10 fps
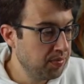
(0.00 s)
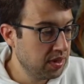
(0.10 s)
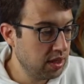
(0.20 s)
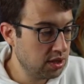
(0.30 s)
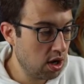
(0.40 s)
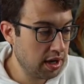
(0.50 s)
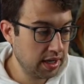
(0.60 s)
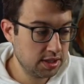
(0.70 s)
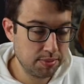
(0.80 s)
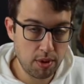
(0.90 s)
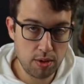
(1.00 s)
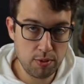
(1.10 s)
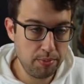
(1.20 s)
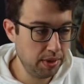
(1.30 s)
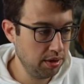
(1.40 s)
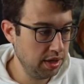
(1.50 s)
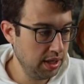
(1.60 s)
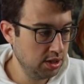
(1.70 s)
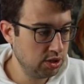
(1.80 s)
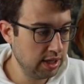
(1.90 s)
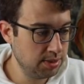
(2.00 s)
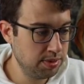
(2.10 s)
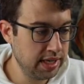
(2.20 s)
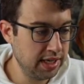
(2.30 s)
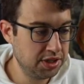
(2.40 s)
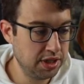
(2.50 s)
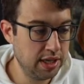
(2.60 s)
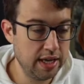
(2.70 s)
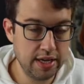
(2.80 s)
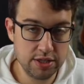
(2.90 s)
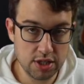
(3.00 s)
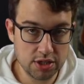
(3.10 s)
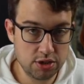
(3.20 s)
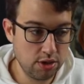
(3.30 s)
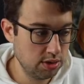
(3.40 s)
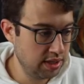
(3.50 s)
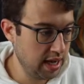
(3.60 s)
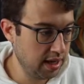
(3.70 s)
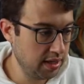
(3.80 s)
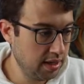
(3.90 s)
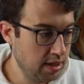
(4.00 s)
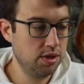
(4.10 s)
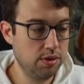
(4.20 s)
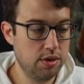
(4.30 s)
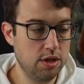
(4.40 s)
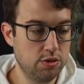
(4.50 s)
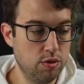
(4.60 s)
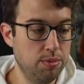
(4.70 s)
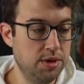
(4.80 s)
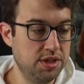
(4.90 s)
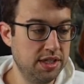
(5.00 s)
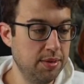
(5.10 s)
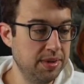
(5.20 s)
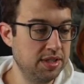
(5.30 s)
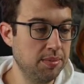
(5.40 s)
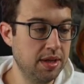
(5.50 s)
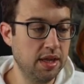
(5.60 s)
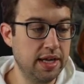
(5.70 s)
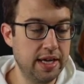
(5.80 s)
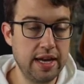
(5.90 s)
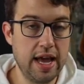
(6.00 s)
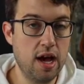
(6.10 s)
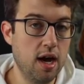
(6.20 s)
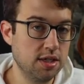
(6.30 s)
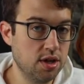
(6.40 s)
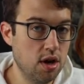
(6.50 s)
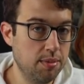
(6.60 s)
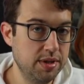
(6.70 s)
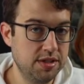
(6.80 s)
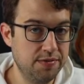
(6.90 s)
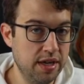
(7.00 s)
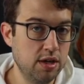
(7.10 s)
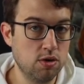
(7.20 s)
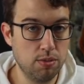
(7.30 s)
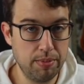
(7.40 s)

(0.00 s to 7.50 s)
They're targeting smart mobility, transportation, and industrial tech. So there's rumors it could be something like an autonomous vehicle